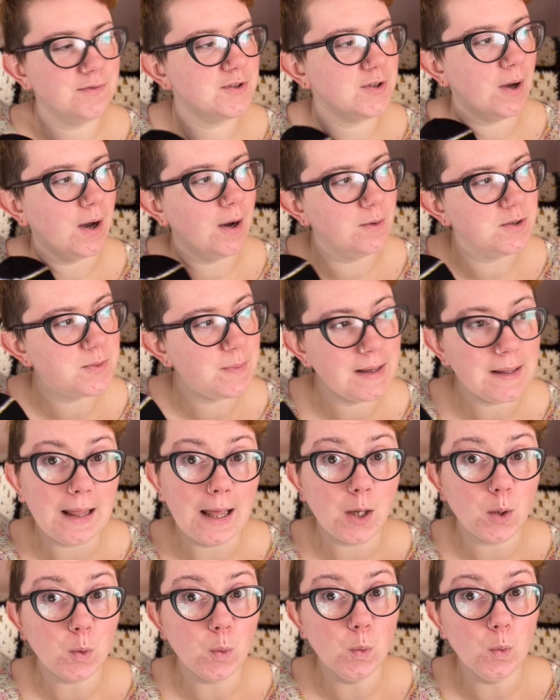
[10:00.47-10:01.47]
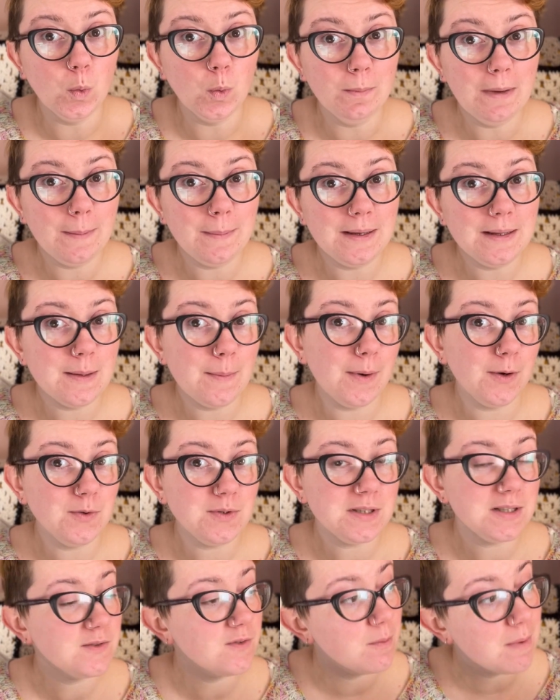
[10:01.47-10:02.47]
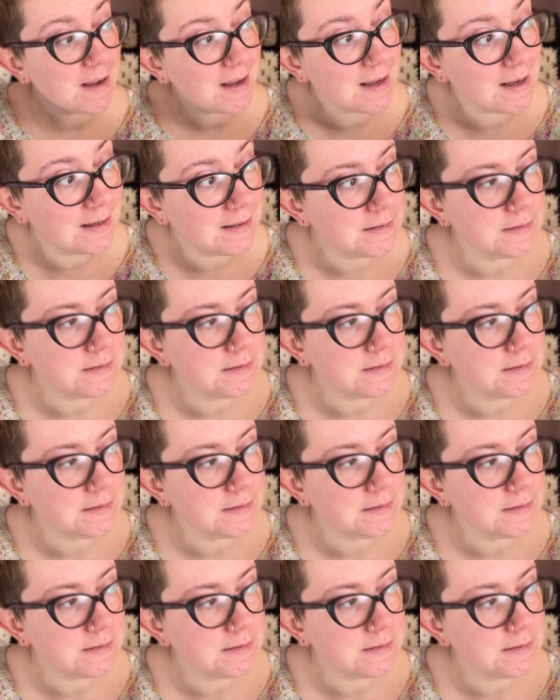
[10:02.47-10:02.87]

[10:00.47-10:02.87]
so I was a bit like, ooh, maybe the post is for me.